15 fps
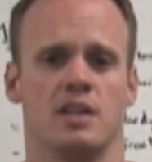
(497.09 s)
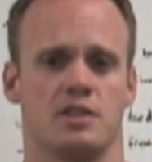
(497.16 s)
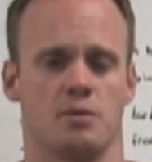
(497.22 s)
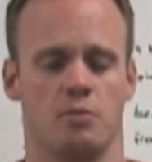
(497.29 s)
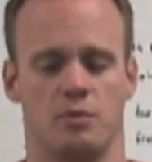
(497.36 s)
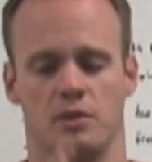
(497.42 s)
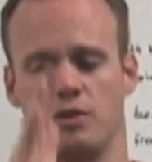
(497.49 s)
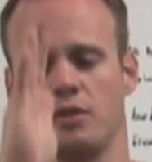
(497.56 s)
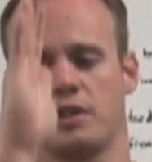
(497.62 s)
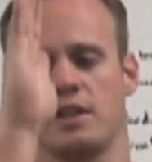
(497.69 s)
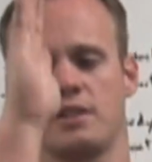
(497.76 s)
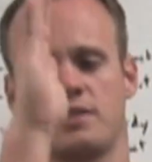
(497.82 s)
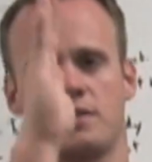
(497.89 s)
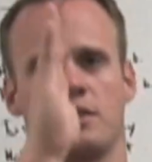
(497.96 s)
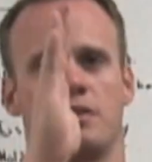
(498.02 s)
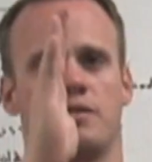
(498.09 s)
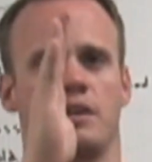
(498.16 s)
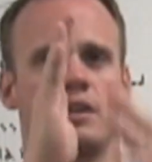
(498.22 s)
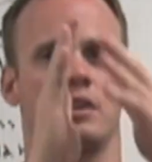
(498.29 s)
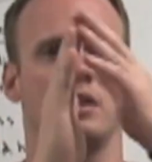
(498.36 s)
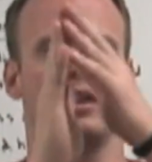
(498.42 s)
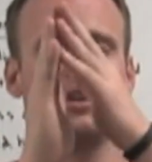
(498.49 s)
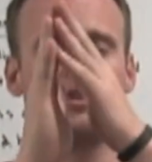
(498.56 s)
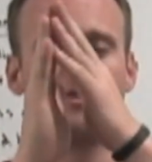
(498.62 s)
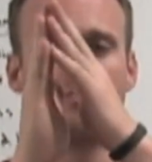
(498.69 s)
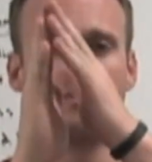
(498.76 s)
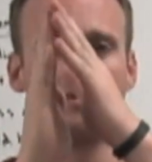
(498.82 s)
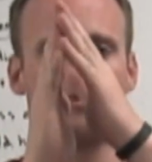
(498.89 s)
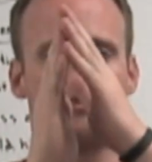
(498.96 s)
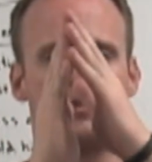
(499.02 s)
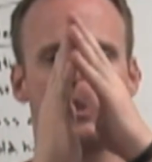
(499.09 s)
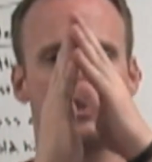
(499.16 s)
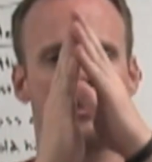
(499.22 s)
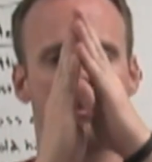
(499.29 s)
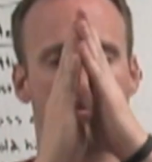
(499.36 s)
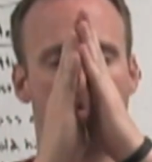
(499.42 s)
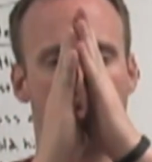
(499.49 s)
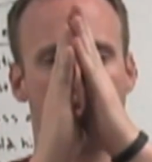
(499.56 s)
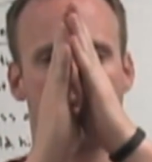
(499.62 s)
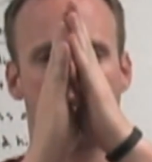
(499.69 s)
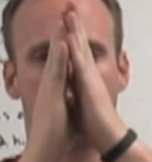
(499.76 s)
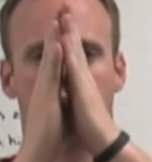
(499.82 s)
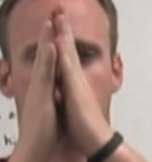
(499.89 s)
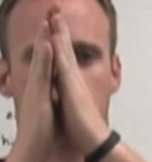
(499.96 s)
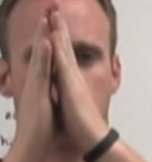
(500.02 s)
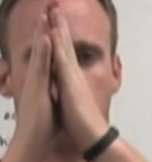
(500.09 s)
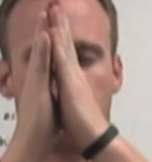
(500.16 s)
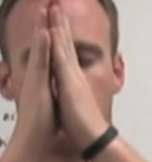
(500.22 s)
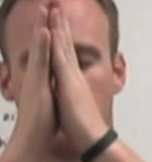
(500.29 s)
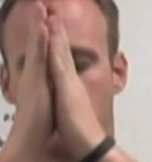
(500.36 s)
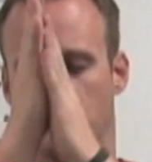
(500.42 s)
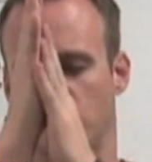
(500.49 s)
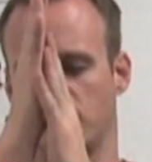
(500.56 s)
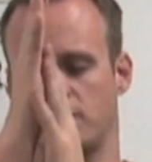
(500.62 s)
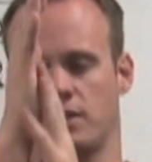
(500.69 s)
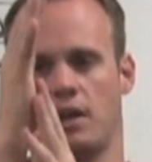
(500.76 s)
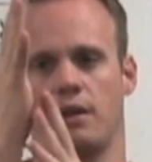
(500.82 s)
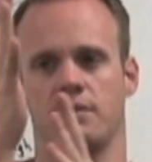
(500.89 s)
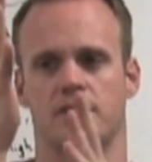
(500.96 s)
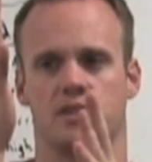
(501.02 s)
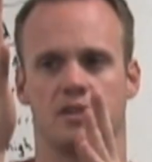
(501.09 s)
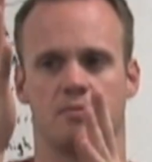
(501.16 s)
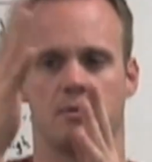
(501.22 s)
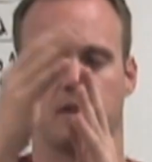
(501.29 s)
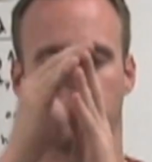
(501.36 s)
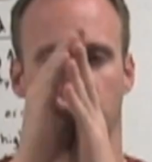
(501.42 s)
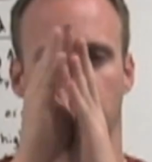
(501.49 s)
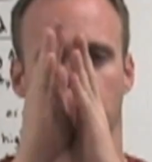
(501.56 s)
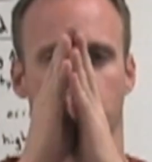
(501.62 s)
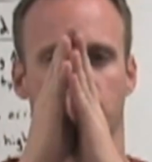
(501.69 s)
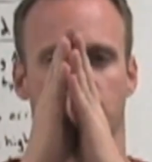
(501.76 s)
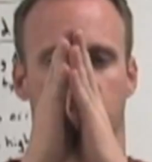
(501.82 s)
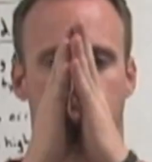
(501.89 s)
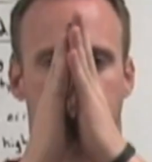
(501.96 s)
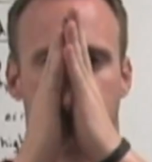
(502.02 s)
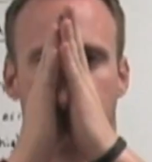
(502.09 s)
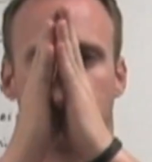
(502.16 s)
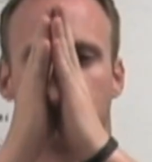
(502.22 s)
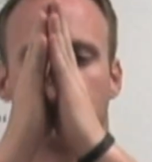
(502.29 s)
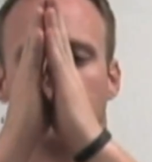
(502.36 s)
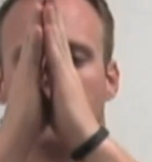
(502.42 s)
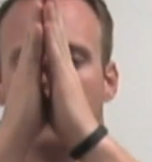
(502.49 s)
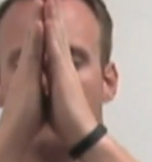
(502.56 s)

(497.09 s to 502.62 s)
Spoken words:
So when we look at serving, your middle finger and all your fingers should be one motion. Obviously spread out a little bit, not together.